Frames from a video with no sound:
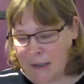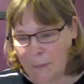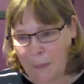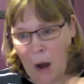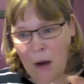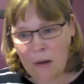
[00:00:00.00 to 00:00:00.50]

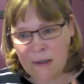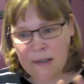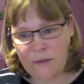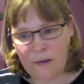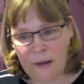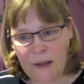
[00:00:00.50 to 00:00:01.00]
part
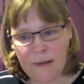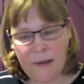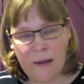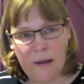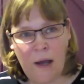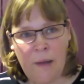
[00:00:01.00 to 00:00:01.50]
of it,
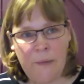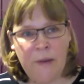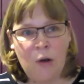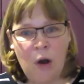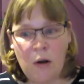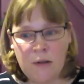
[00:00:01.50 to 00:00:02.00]
I mean,
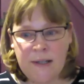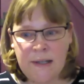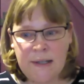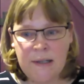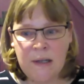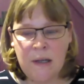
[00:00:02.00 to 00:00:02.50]
the cost
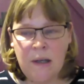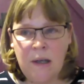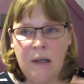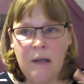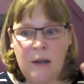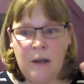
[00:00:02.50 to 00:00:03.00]
is
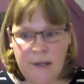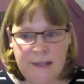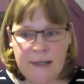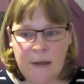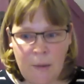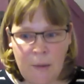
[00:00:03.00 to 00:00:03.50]

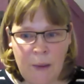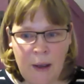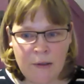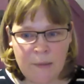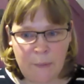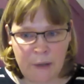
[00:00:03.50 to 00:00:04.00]
£99
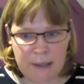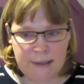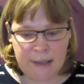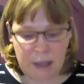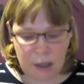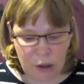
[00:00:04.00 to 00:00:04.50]
because
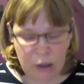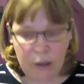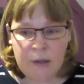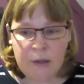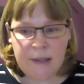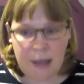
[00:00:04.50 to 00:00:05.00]
it
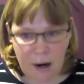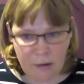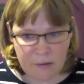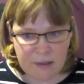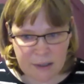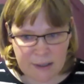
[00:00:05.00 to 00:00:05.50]
includes the
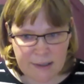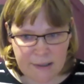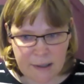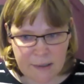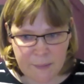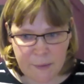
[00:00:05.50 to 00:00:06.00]
Harrison
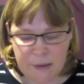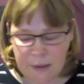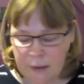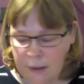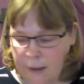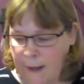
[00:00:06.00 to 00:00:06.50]
assessment
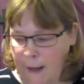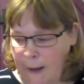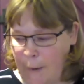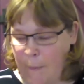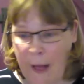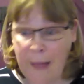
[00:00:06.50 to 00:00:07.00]

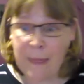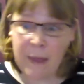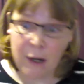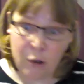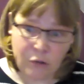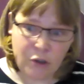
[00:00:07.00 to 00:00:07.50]
mm-hmm. um, and
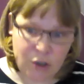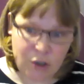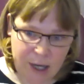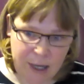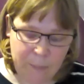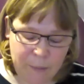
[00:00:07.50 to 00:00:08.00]
they're not
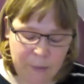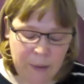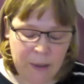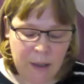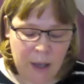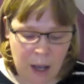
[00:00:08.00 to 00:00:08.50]
cheap.
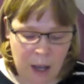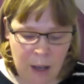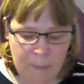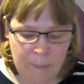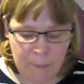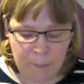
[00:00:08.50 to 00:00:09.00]

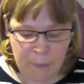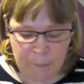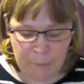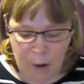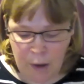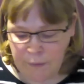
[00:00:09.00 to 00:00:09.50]
Um, but
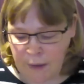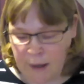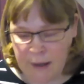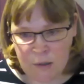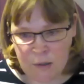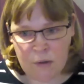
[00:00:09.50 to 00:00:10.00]
part of that
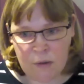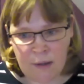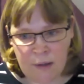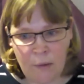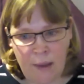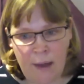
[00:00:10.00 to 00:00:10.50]
is also
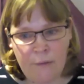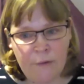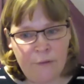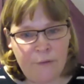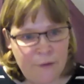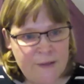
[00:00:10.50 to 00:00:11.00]
they will have a
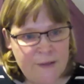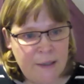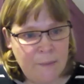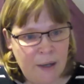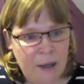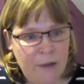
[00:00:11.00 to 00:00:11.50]

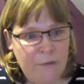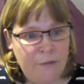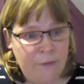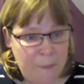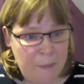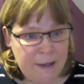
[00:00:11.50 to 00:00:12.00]
15 minute
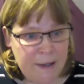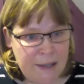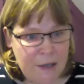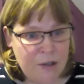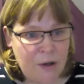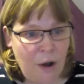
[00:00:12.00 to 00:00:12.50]
feedback
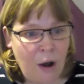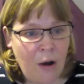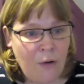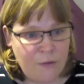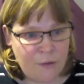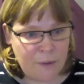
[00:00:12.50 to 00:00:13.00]
session
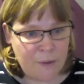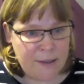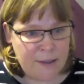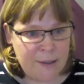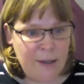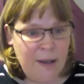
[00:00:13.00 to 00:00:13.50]

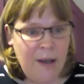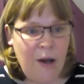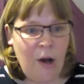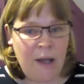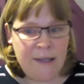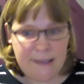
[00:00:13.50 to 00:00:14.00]
afterwards,
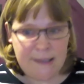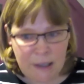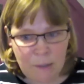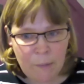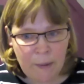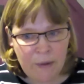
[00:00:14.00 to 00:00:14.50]
a
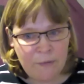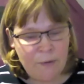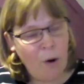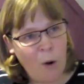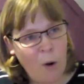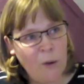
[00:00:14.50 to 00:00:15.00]
debrief
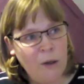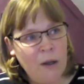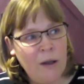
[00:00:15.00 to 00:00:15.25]
on